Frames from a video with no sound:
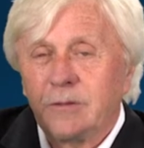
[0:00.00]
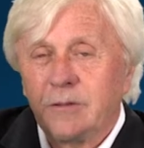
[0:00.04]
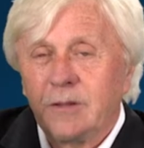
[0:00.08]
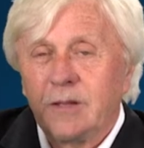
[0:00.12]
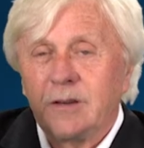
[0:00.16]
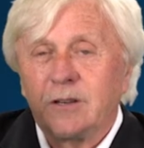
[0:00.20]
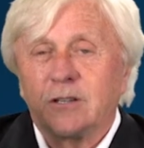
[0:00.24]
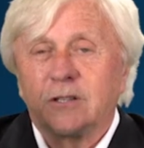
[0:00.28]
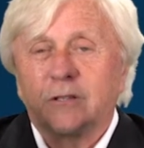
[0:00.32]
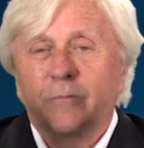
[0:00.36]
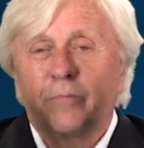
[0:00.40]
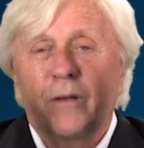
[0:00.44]
would
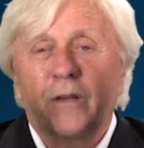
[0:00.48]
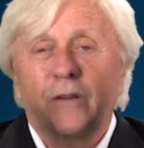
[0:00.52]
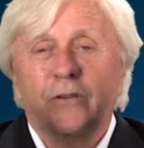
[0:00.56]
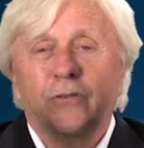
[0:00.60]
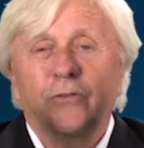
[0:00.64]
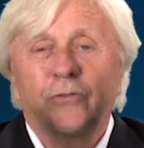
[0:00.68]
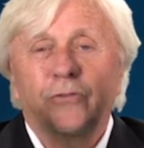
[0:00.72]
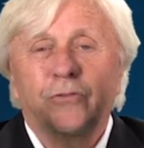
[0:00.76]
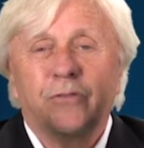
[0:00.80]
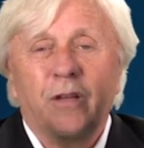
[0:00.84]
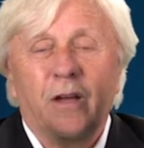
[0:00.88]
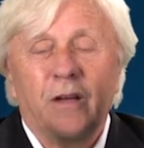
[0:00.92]
need a
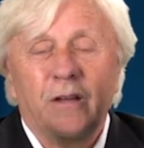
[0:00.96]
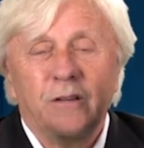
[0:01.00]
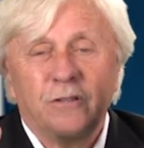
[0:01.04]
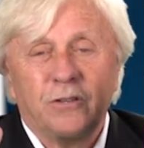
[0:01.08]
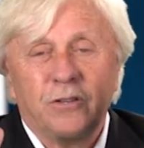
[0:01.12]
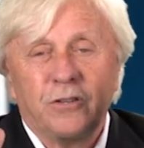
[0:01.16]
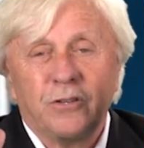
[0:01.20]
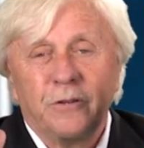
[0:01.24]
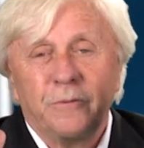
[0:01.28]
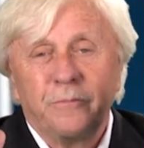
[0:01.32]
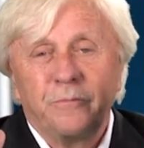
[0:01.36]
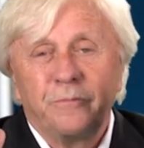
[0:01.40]
special
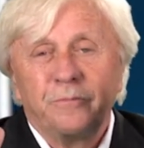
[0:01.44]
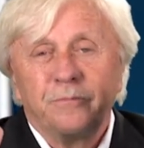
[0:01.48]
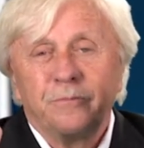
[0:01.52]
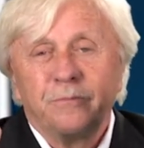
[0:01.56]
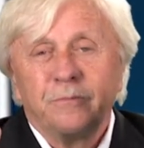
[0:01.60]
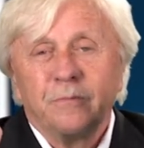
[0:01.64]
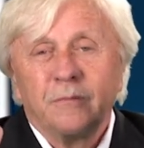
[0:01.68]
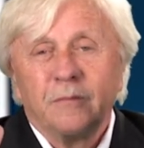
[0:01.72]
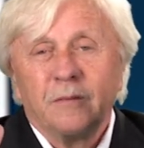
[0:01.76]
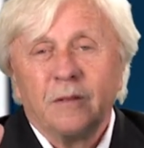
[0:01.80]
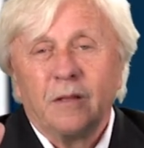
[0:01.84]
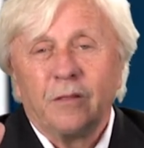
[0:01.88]
touch.
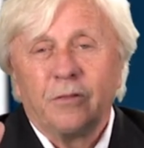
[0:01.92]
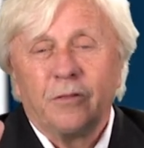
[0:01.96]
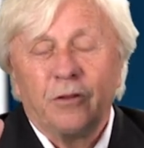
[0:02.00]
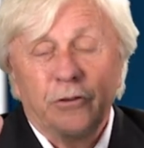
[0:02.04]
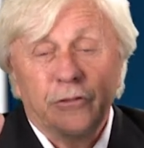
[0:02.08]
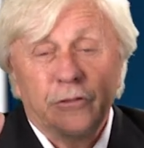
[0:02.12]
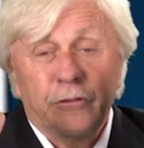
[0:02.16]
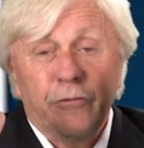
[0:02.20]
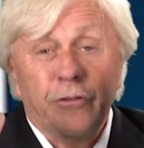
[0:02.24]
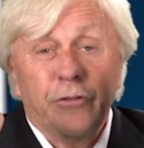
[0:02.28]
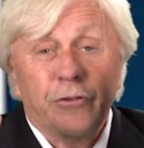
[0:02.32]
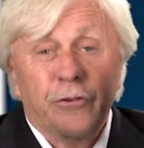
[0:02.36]

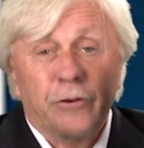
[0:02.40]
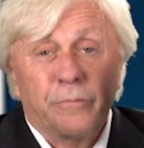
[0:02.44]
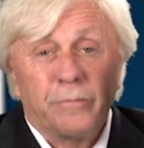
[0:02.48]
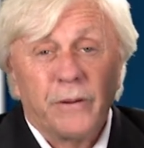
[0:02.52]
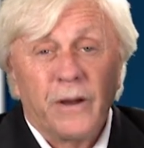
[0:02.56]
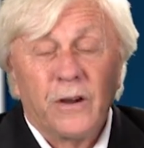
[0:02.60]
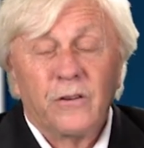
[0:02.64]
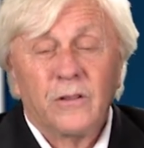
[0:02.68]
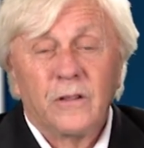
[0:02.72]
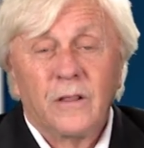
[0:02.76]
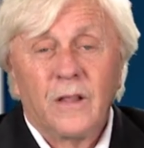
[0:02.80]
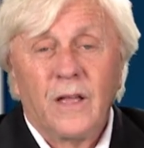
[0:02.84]
Those of you that are
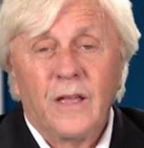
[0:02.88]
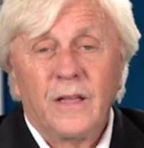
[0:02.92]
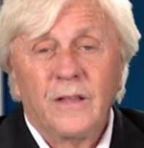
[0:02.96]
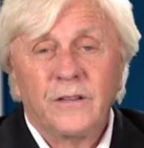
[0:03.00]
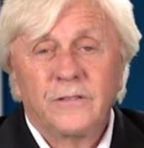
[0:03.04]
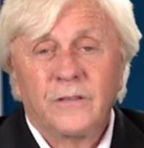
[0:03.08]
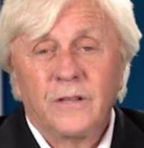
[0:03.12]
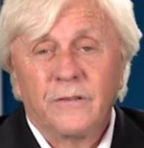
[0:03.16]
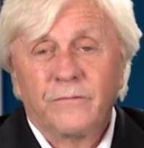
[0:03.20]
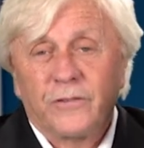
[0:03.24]
paralyzed,